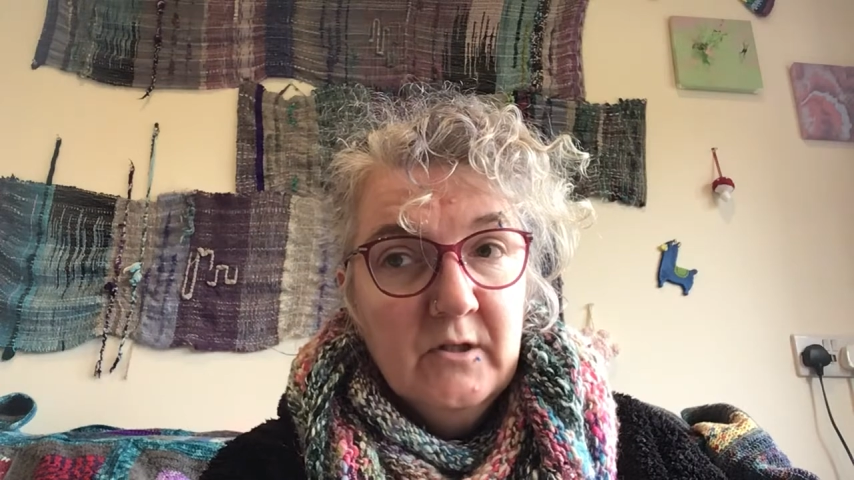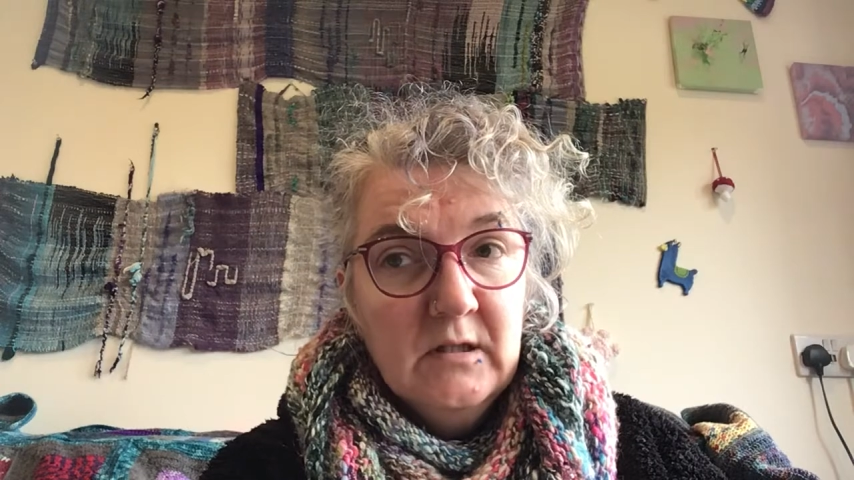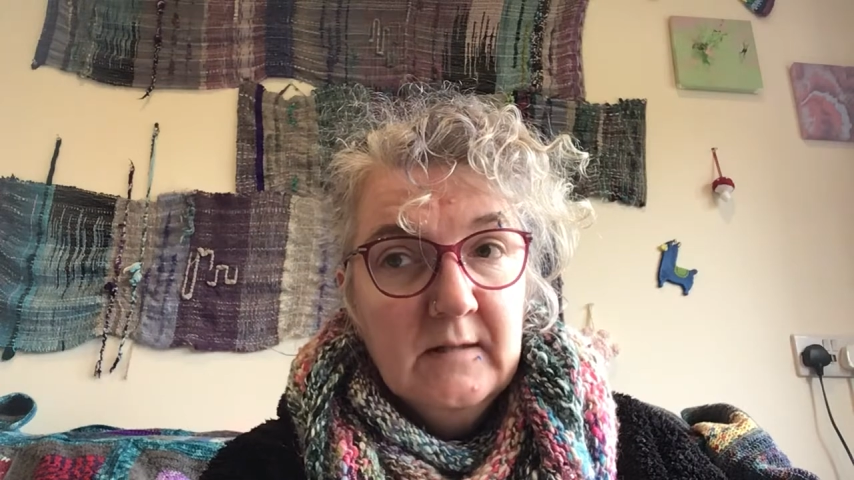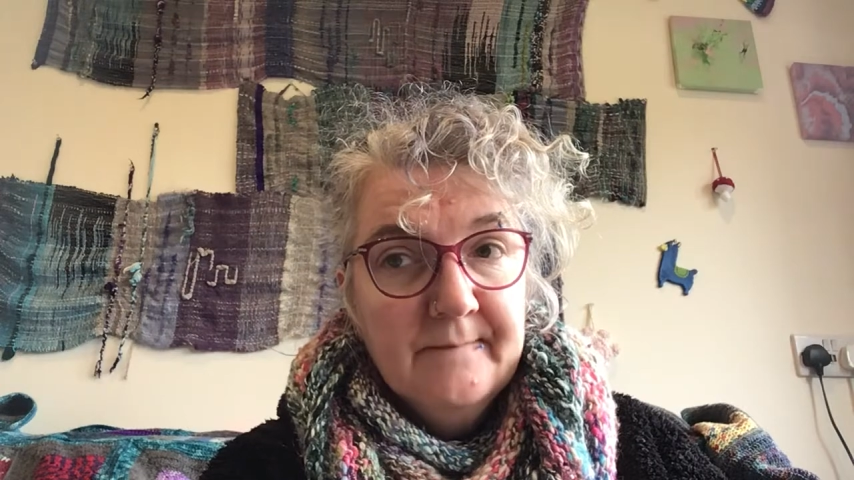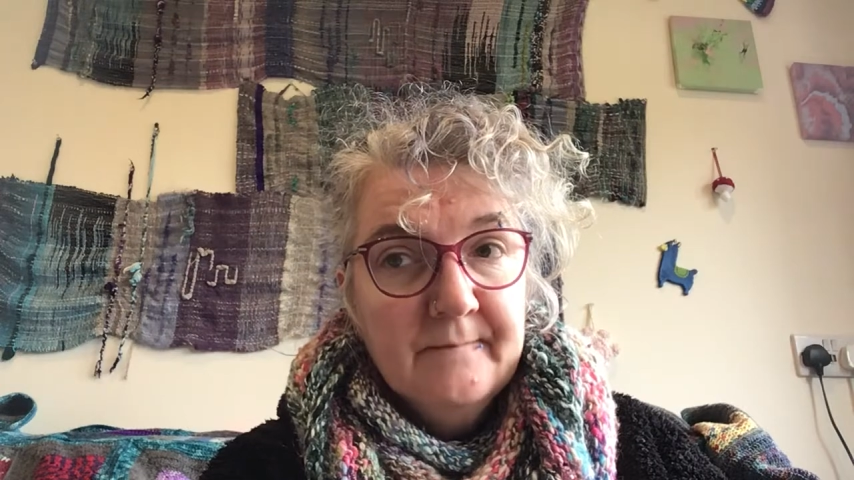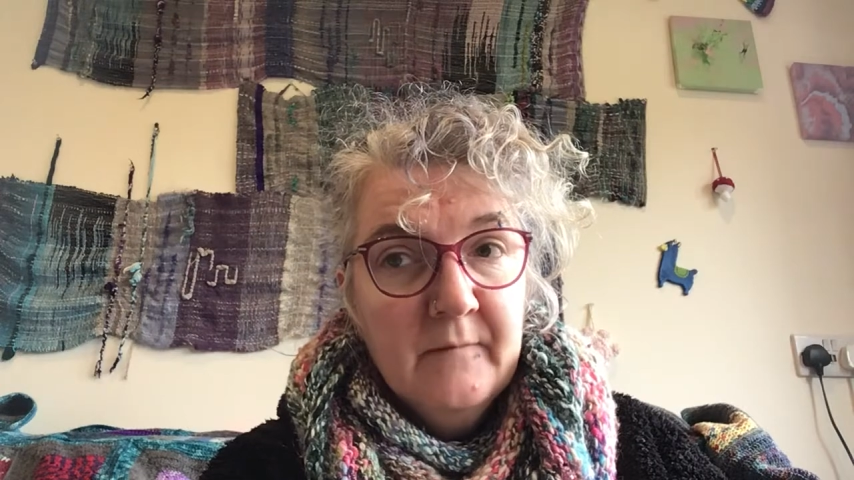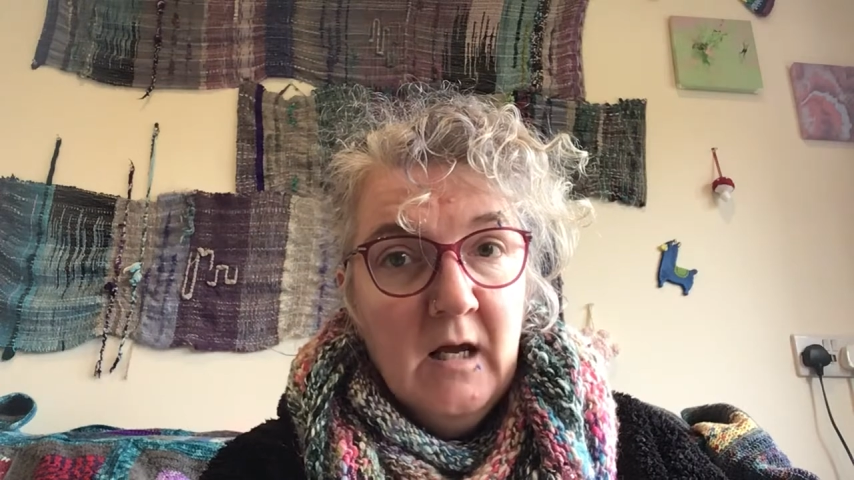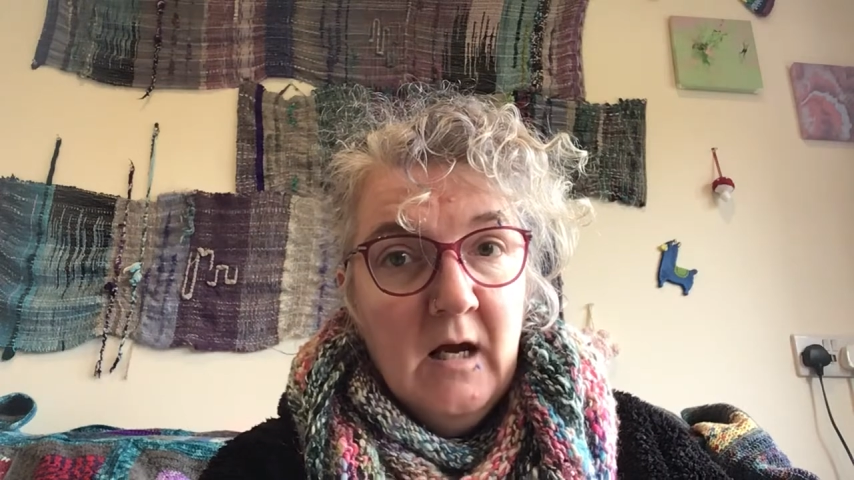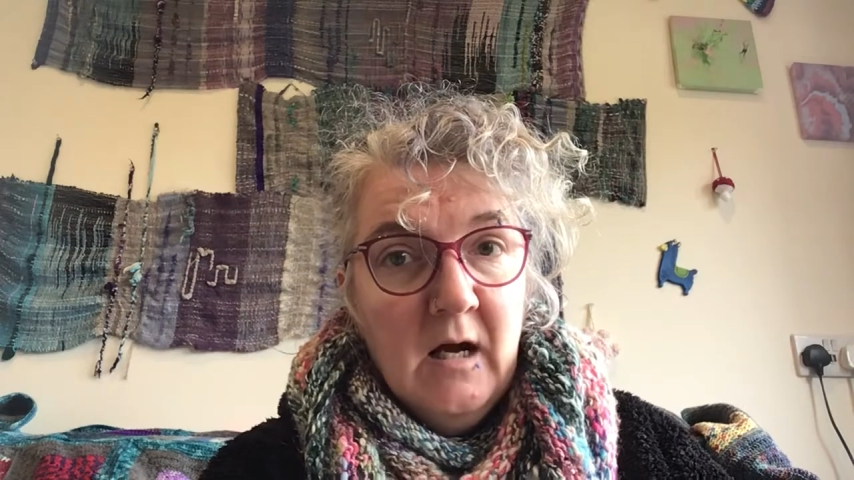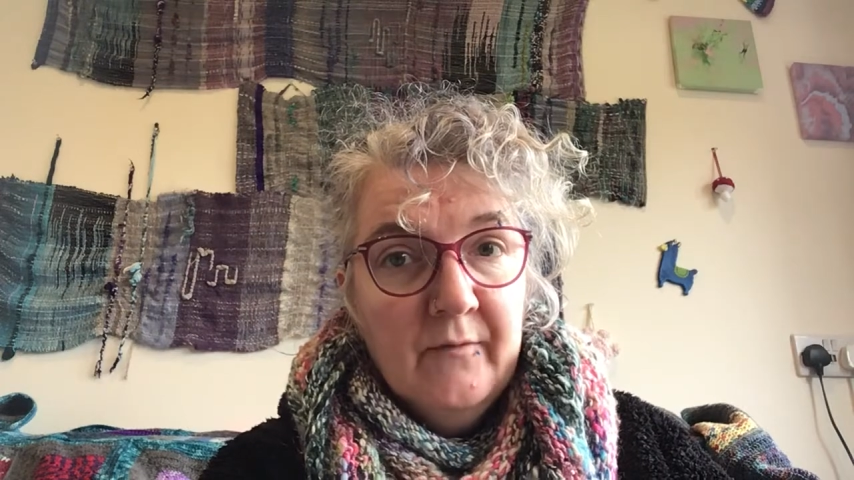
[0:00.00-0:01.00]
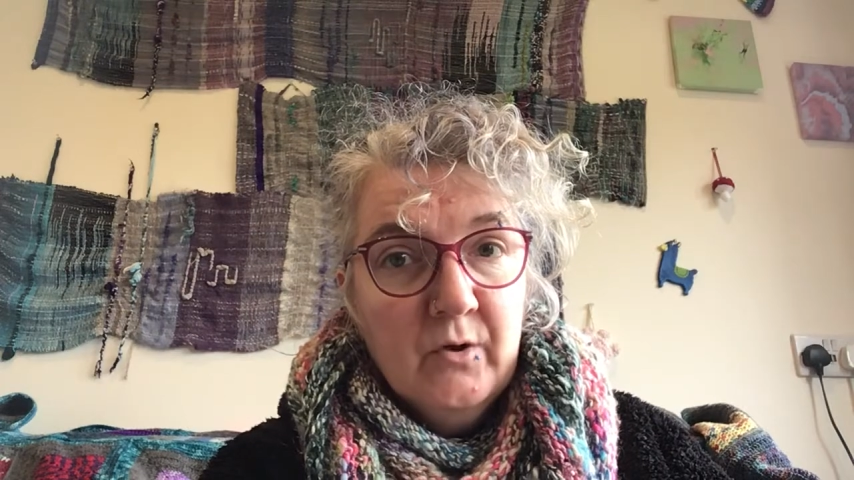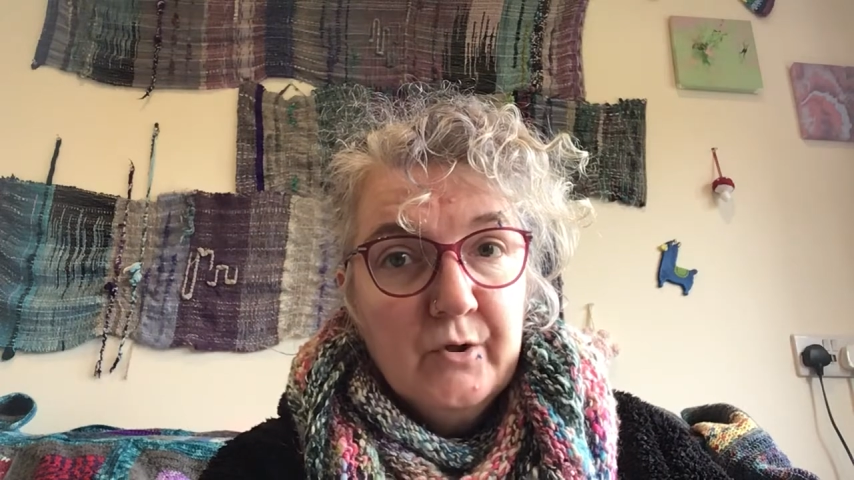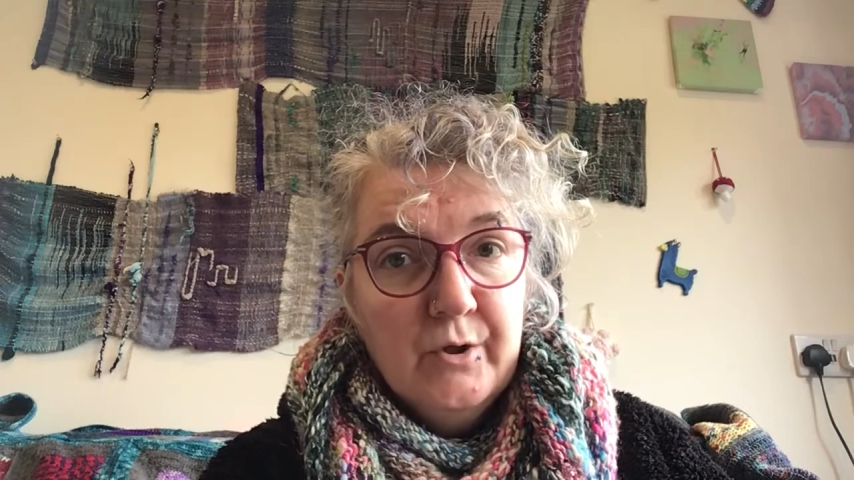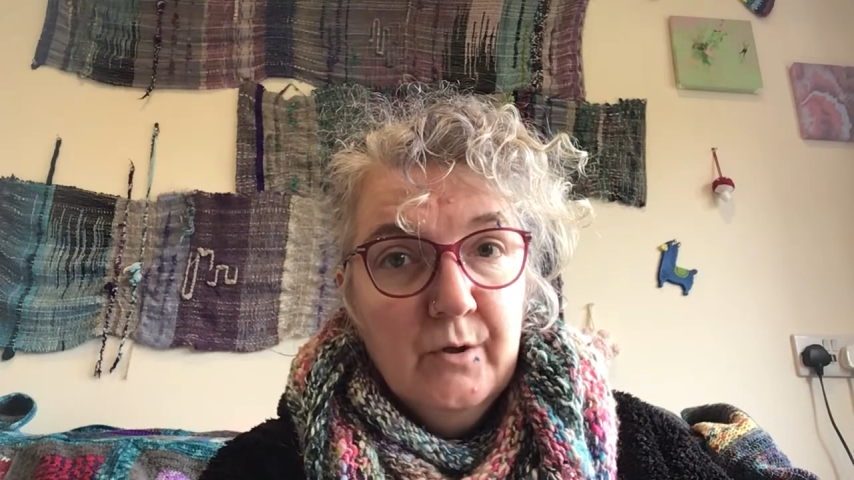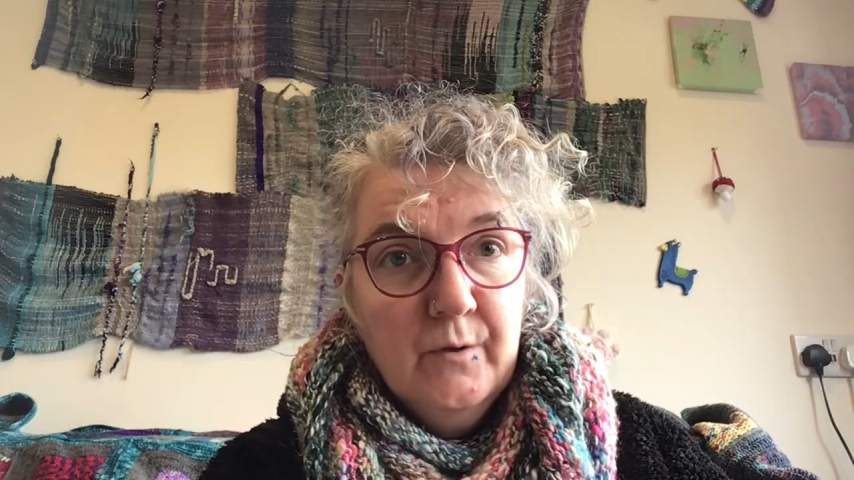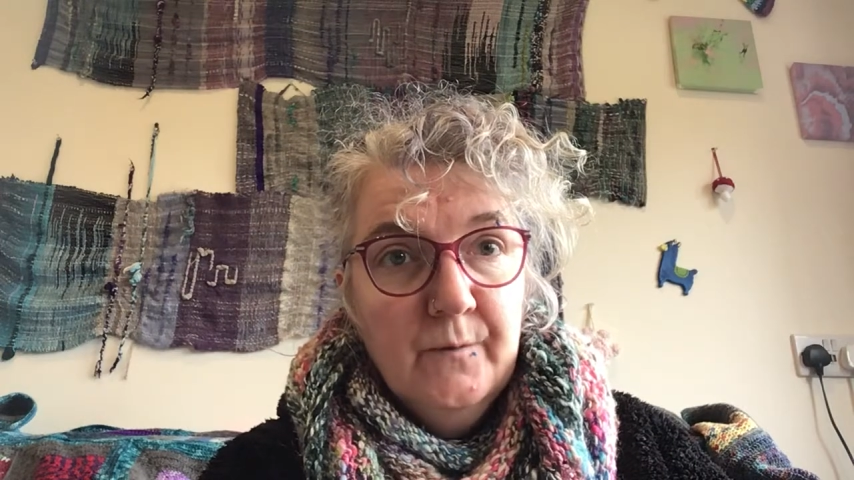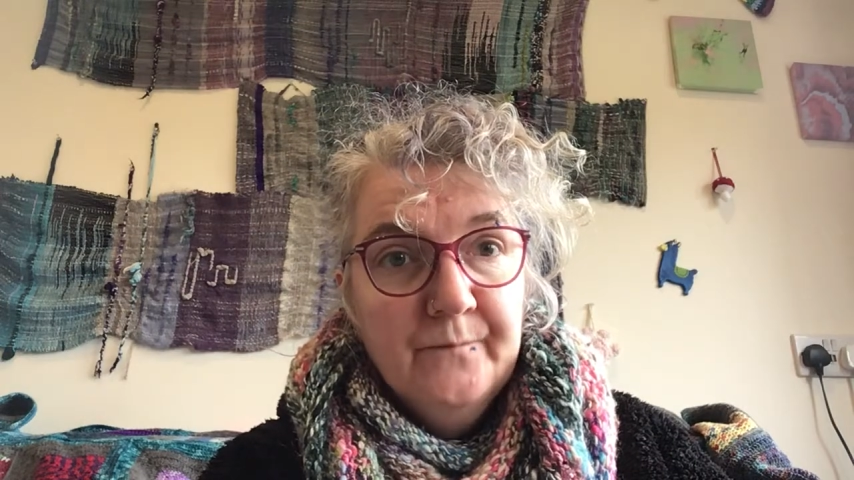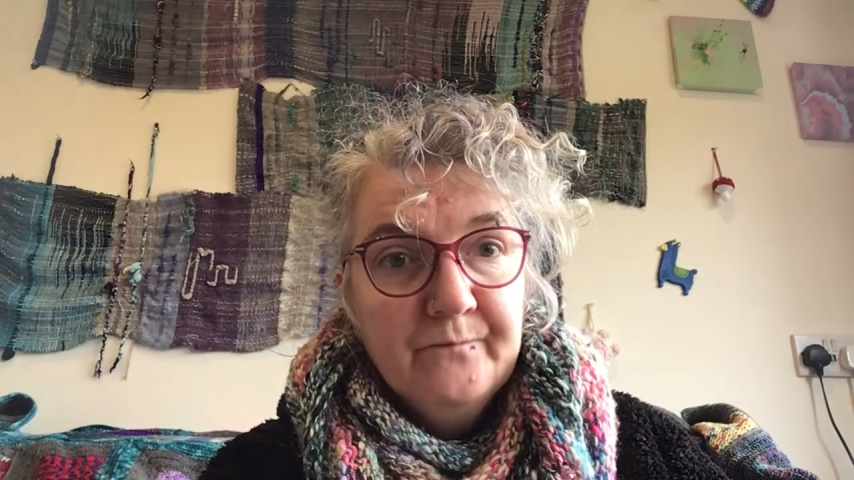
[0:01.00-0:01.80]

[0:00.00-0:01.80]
knitting. I've got 2